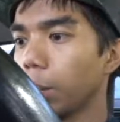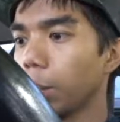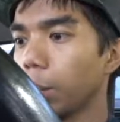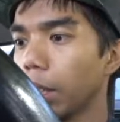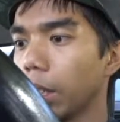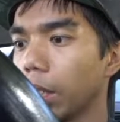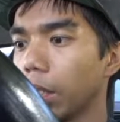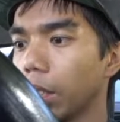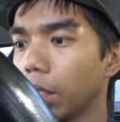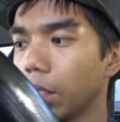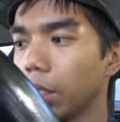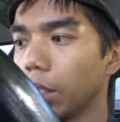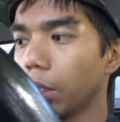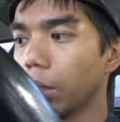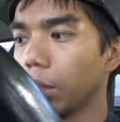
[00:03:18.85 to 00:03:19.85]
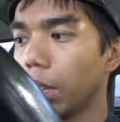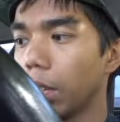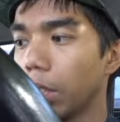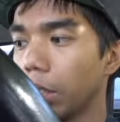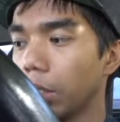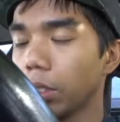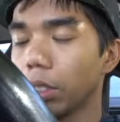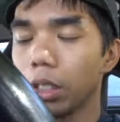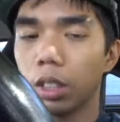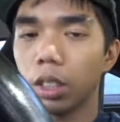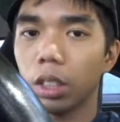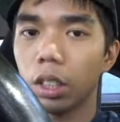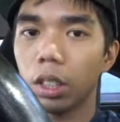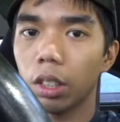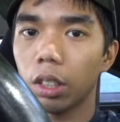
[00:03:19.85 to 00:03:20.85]
my radio
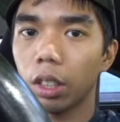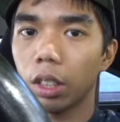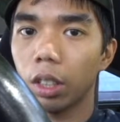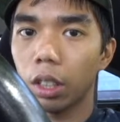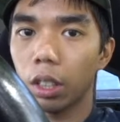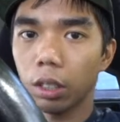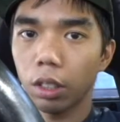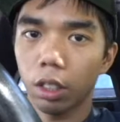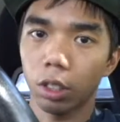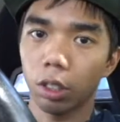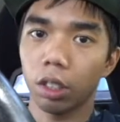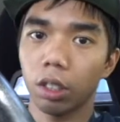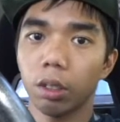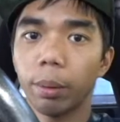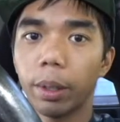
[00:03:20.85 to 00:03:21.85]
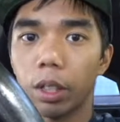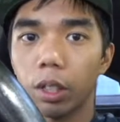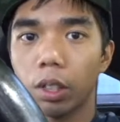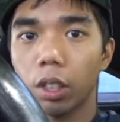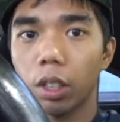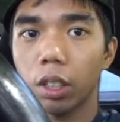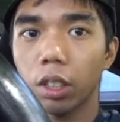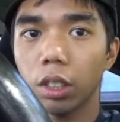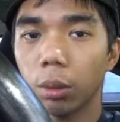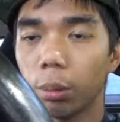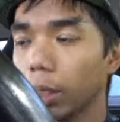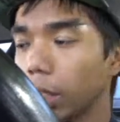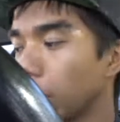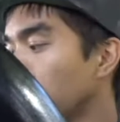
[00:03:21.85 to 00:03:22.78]
DIN area and the trunk of my car to make it